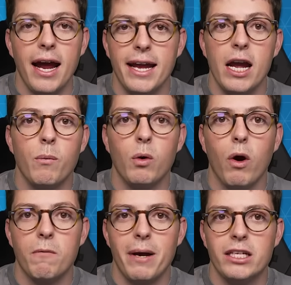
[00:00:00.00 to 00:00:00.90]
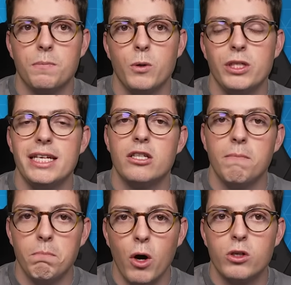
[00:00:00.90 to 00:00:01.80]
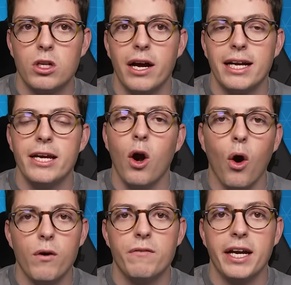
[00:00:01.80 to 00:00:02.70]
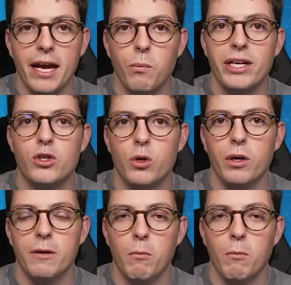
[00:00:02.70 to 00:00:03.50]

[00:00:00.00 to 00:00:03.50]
a game week 1 bench boost is the most likely over game week 2 at the